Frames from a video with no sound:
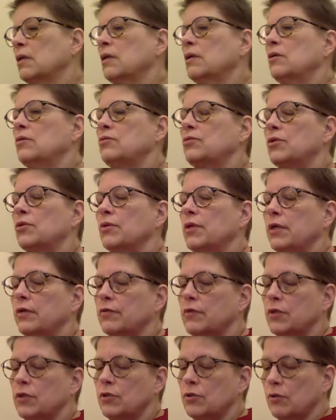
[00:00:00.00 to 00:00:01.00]
You don't have to
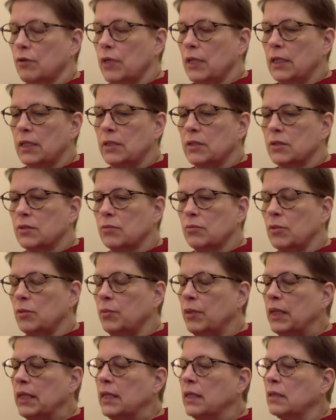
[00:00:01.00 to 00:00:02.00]
join us. We
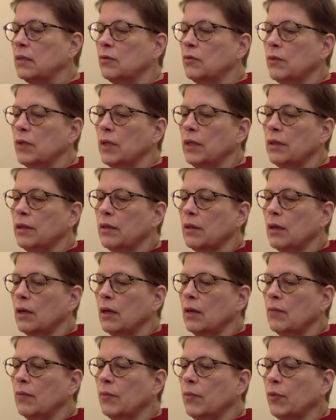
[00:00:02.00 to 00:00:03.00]
begin with
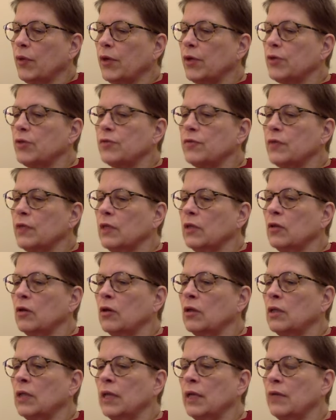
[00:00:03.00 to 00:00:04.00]
um, prayers for the long
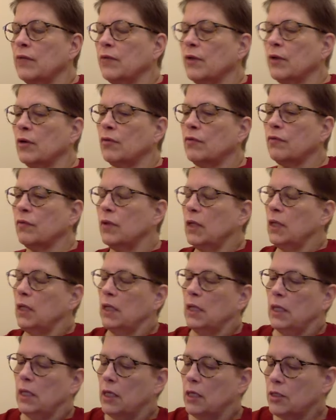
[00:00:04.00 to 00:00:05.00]
life of
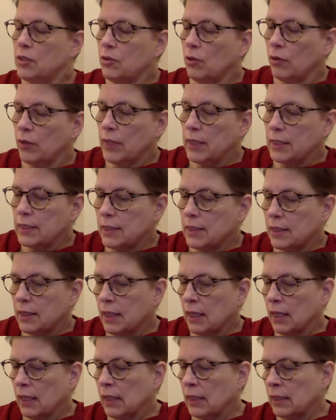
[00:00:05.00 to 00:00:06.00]
His Holiness the
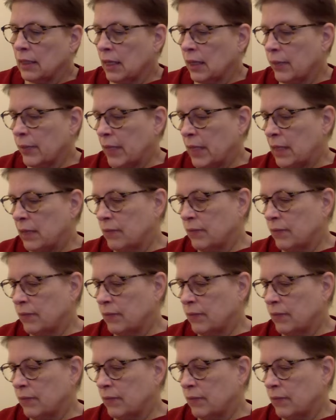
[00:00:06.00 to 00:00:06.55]
Dalai Lama.